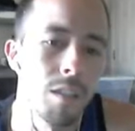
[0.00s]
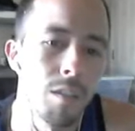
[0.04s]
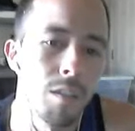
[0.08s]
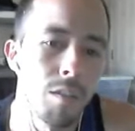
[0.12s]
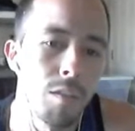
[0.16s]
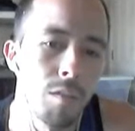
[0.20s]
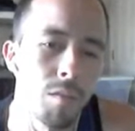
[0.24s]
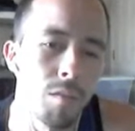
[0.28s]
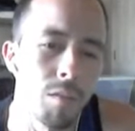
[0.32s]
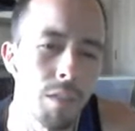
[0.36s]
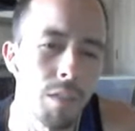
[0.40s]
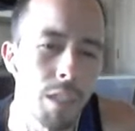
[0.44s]

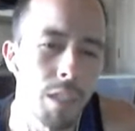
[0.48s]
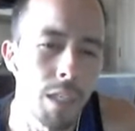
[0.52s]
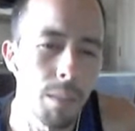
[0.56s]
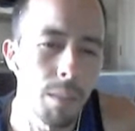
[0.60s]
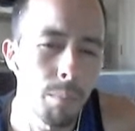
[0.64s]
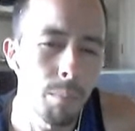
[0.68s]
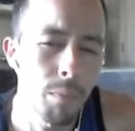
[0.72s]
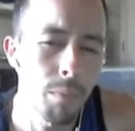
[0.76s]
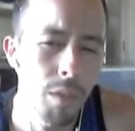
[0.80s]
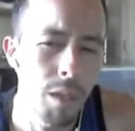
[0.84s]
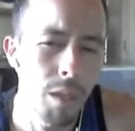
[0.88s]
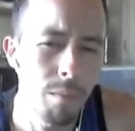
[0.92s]
to
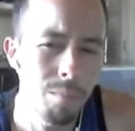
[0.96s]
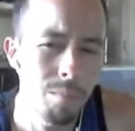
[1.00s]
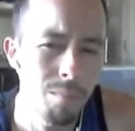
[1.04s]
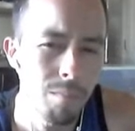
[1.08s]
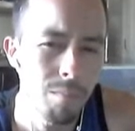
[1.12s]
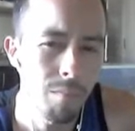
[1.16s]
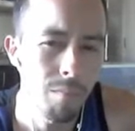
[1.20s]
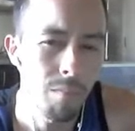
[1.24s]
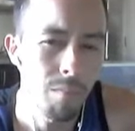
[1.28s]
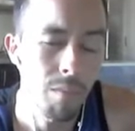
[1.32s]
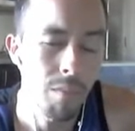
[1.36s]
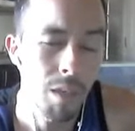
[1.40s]
keep them,
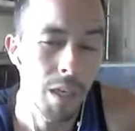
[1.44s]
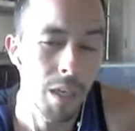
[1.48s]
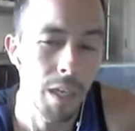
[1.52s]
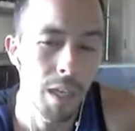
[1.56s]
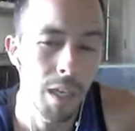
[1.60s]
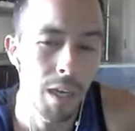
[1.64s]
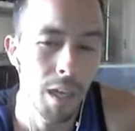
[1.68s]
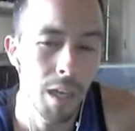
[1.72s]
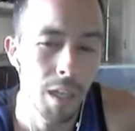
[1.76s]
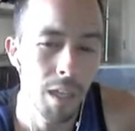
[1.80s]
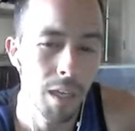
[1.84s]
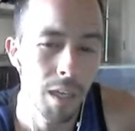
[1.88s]

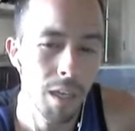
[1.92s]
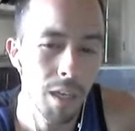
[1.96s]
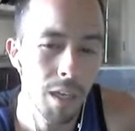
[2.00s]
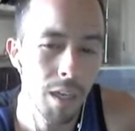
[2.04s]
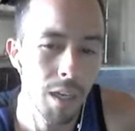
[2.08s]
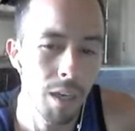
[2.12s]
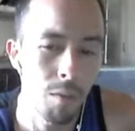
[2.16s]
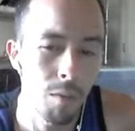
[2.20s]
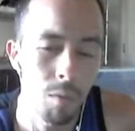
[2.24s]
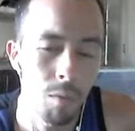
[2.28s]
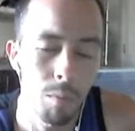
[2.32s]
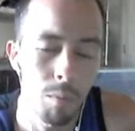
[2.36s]
and
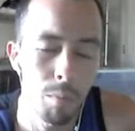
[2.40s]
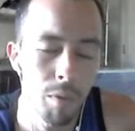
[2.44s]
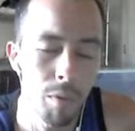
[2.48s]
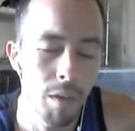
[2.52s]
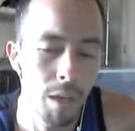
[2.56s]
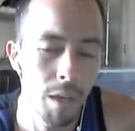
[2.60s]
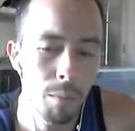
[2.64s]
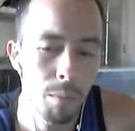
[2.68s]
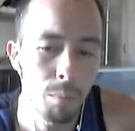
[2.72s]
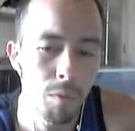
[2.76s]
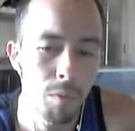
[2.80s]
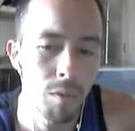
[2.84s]
at one
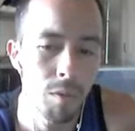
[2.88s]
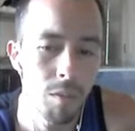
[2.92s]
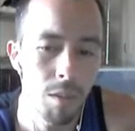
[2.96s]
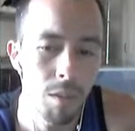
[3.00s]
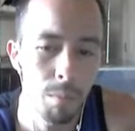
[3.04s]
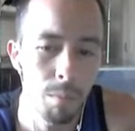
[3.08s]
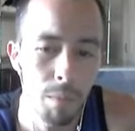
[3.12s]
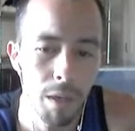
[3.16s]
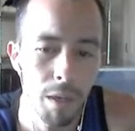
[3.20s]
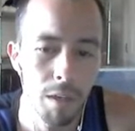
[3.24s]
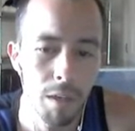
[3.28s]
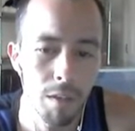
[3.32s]
point I pulled
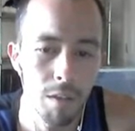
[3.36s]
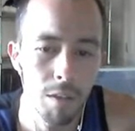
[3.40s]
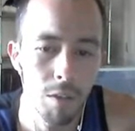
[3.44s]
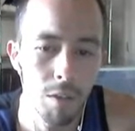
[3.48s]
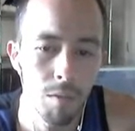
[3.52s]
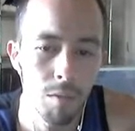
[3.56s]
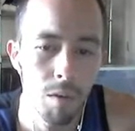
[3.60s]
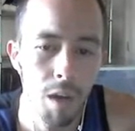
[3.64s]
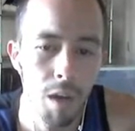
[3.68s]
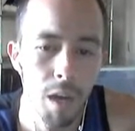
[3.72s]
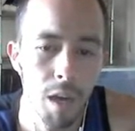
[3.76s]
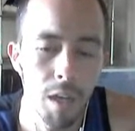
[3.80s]
them out of the
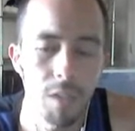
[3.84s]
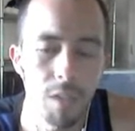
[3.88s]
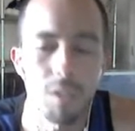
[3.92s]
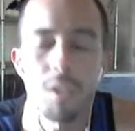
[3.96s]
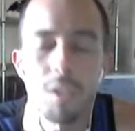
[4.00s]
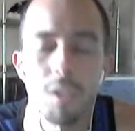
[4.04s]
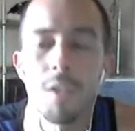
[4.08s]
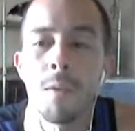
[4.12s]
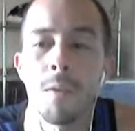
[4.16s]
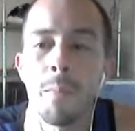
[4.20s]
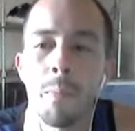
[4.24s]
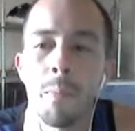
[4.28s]

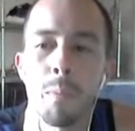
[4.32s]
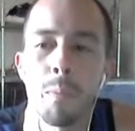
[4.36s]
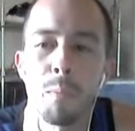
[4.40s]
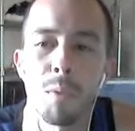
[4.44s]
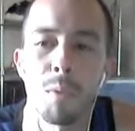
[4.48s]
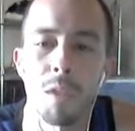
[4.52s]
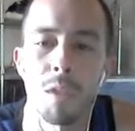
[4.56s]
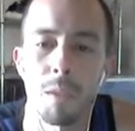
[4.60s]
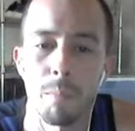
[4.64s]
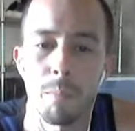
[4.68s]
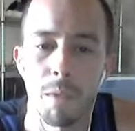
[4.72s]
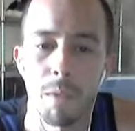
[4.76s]
garage,
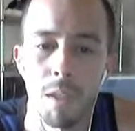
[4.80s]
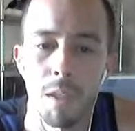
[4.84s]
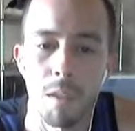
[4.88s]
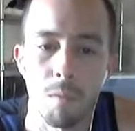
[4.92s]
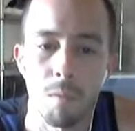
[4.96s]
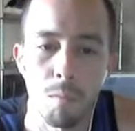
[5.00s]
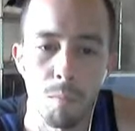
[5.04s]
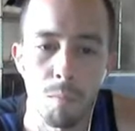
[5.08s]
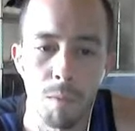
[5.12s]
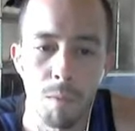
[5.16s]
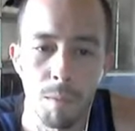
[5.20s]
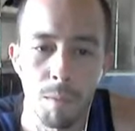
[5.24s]
put them
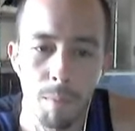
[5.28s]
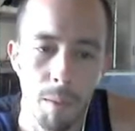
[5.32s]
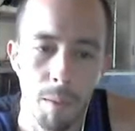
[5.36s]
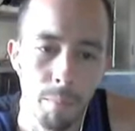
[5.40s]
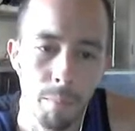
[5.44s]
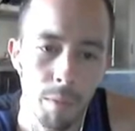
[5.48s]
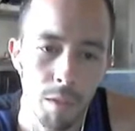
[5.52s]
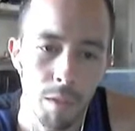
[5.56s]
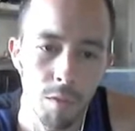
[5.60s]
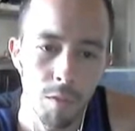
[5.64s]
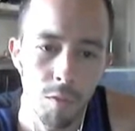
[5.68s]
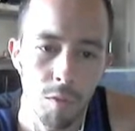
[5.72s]
in my
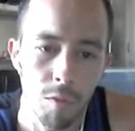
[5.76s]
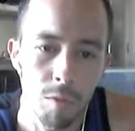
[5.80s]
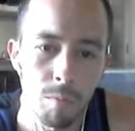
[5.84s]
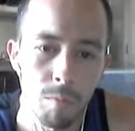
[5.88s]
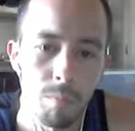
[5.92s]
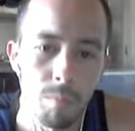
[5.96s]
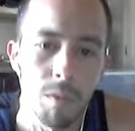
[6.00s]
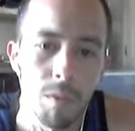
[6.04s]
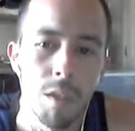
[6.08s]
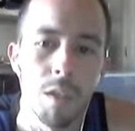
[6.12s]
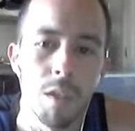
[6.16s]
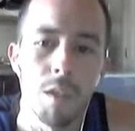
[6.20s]

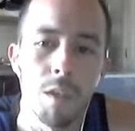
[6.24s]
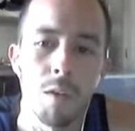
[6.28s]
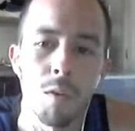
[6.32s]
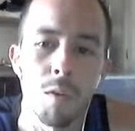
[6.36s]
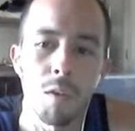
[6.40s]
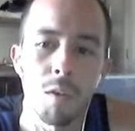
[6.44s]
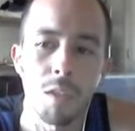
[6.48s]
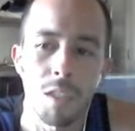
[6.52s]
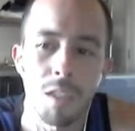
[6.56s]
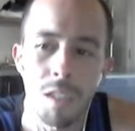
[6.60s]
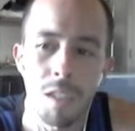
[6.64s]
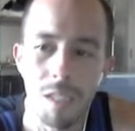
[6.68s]
bedroom,
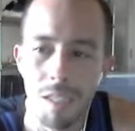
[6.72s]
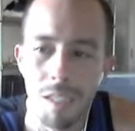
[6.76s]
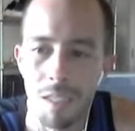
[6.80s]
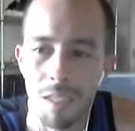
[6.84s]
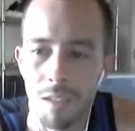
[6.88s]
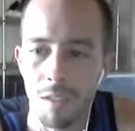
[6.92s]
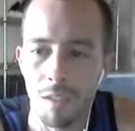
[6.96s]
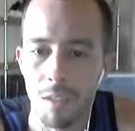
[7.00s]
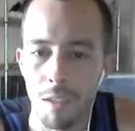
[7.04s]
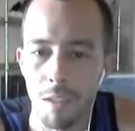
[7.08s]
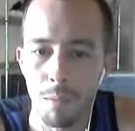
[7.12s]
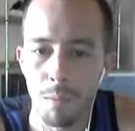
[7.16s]

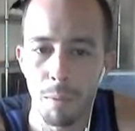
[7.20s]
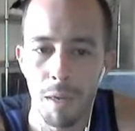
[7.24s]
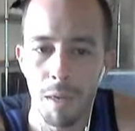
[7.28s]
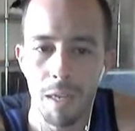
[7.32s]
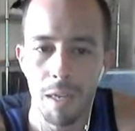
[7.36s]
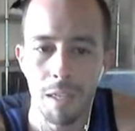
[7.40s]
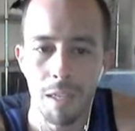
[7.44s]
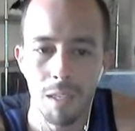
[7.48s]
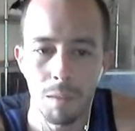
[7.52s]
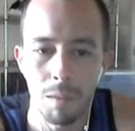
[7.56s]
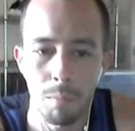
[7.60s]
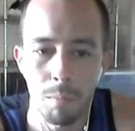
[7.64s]
still in the
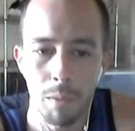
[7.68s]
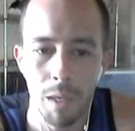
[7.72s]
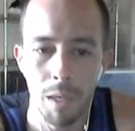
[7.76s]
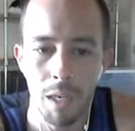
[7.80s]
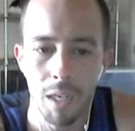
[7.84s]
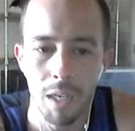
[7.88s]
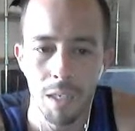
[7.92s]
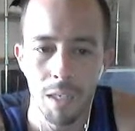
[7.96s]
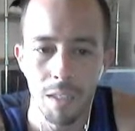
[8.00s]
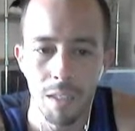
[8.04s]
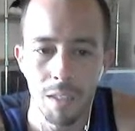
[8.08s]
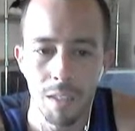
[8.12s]
poly
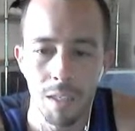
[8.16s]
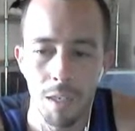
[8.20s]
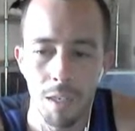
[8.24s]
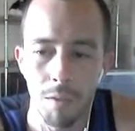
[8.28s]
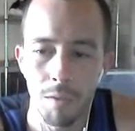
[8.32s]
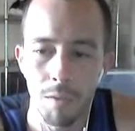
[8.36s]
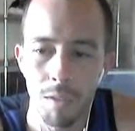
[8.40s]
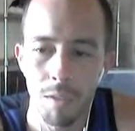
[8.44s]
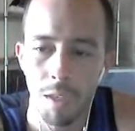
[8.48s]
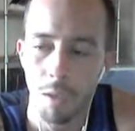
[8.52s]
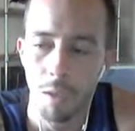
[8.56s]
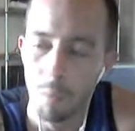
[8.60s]
bags, and
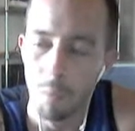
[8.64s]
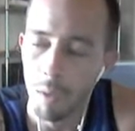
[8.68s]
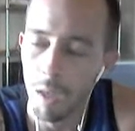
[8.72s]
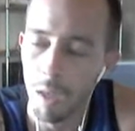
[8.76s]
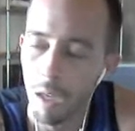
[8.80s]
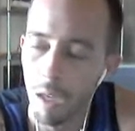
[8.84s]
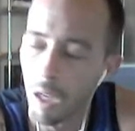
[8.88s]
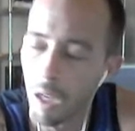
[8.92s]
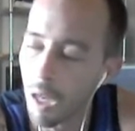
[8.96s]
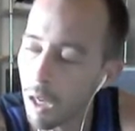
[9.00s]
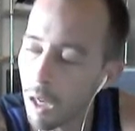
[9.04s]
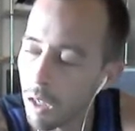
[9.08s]
I was like,
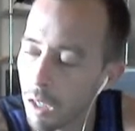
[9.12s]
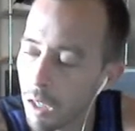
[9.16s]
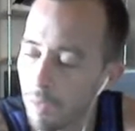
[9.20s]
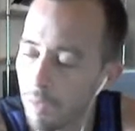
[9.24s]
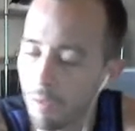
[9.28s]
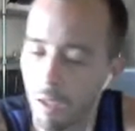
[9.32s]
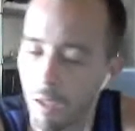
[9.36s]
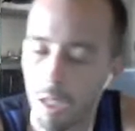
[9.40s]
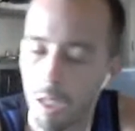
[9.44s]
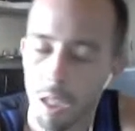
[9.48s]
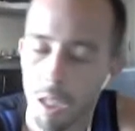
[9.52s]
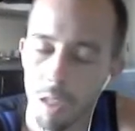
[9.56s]
well, I'll
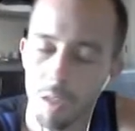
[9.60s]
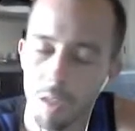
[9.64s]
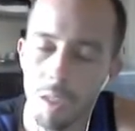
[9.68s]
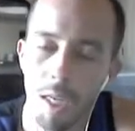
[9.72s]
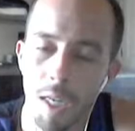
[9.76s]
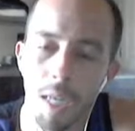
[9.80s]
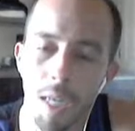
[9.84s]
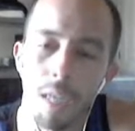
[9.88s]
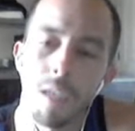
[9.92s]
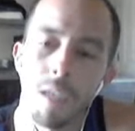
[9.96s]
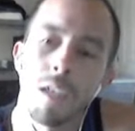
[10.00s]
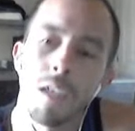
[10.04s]
give it another
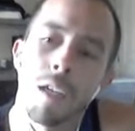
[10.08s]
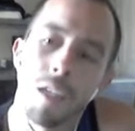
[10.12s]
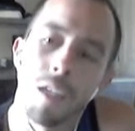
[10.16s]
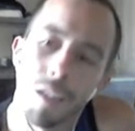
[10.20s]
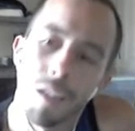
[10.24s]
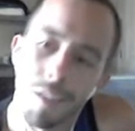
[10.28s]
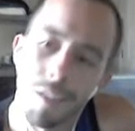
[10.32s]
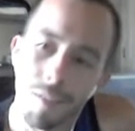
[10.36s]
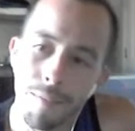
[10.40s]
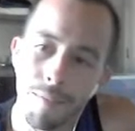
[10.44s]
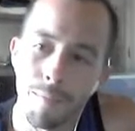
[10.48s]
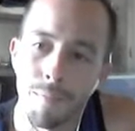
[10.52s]
night.
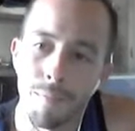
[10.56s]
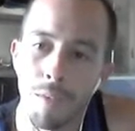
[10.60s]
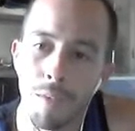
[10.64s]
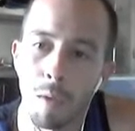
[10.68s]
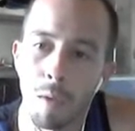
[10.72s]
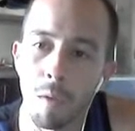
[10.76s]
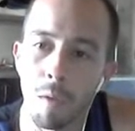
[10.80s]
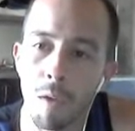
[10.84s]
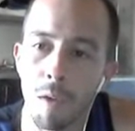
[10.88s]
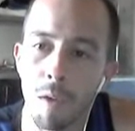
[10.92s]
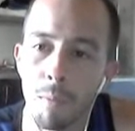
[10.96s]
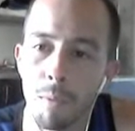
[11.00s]

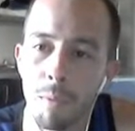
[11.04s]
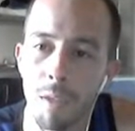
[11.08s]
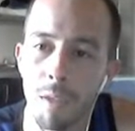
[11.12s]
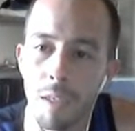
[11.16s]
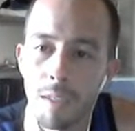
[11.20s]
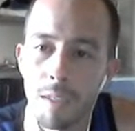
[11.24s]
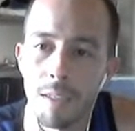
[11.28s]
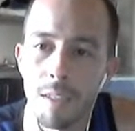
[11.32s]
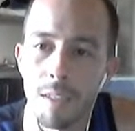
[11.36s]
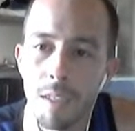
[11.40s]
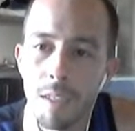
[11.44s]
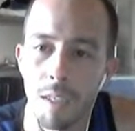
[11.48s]
I woke up the
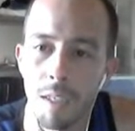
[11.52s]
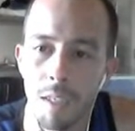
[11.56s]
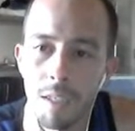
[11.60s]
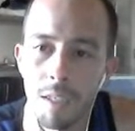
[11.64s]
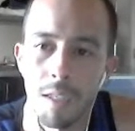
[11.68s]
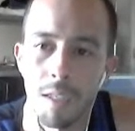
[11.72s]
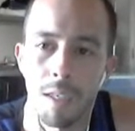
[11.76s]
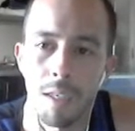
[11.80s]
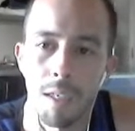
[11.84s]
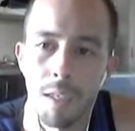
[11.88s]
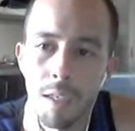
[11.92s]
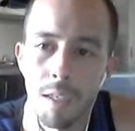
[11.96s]
next
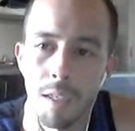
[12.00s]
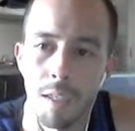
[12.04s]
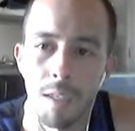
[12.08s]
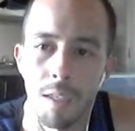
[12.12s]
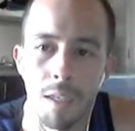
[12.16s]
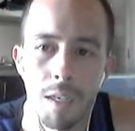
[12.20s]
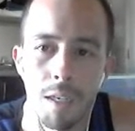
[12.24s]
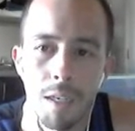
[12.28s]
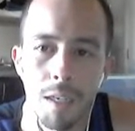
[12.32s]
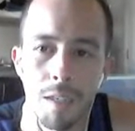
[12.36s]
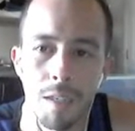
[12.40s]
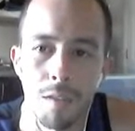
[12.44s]
day and
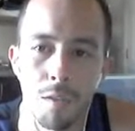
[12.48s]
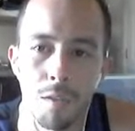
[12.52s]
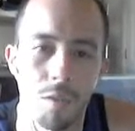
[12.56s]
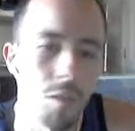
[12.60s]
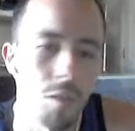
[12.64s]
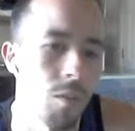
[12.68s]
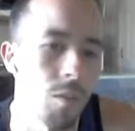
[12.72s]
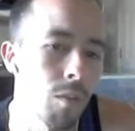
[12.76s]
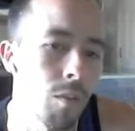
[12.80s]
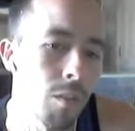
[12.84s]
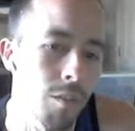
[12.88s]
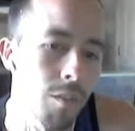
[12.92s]
they had
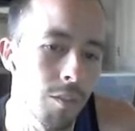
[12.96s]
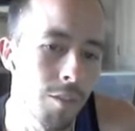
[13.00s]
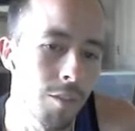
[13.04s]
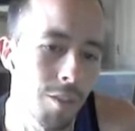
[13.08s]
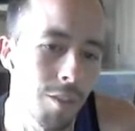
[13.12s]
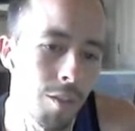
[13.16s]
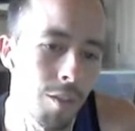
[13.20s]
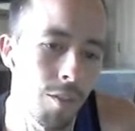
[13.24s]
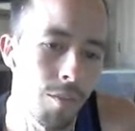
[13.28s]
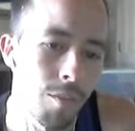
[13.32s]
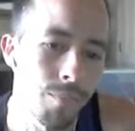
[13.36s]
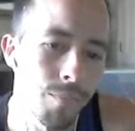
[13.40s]
sold,
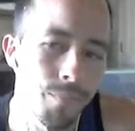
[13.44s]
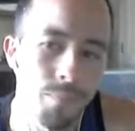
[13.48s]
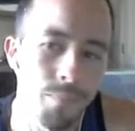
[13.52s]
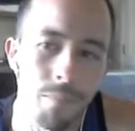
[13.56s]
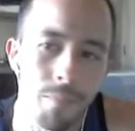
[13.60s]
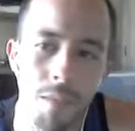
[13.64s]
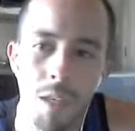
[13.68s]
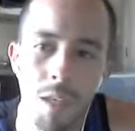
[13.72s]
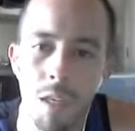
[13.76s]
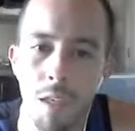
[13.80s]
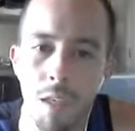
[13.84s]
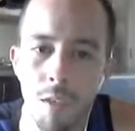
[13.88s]
so
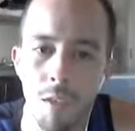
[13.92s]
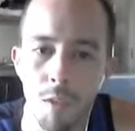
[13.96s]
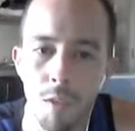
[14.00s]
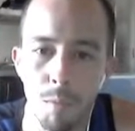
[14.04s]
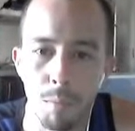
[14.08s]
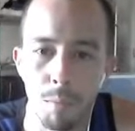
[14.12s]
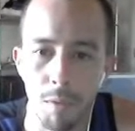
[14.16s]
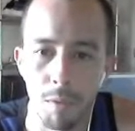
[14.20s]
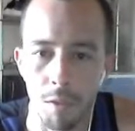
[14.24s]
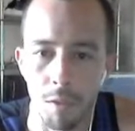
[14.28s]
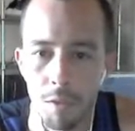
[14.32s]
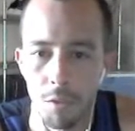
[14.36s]
it
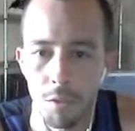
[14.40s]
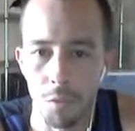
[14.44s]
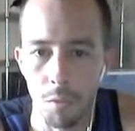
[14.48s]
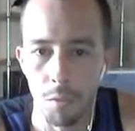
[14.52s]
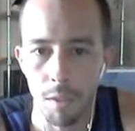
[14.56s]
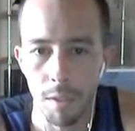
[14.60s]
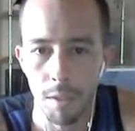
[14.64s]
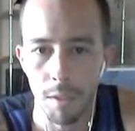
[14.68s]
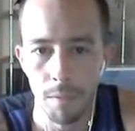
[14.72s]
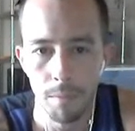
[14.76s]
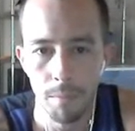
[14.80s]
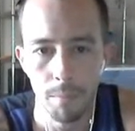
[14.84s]
was
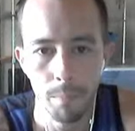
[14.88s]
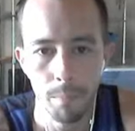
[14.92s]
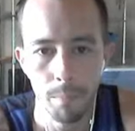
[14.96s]
bittersweet.